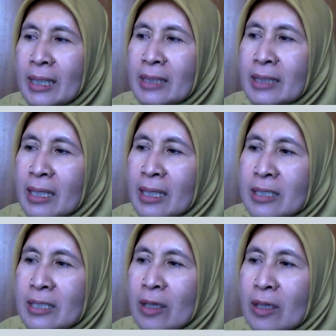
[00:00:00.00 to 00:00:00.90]
the
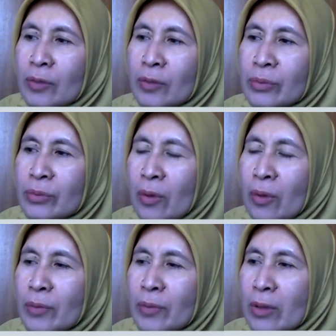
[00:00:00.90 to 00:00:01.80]
increasing output
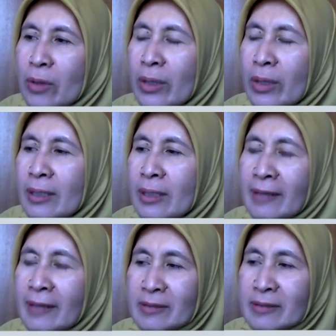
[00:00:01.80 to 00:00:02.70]
of non-oil
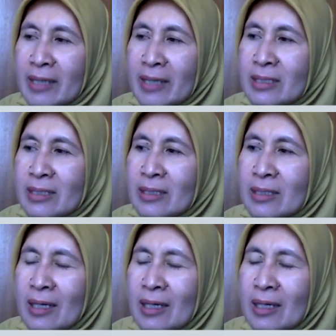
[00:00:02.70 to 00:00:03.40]
and gas.